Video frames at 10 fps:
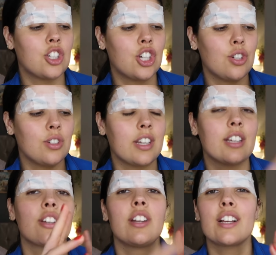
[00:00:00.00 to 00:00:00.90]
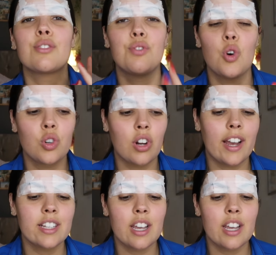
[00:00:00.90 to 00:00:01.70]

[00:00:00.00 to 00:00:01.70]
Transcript: Tuesday. So next four nights.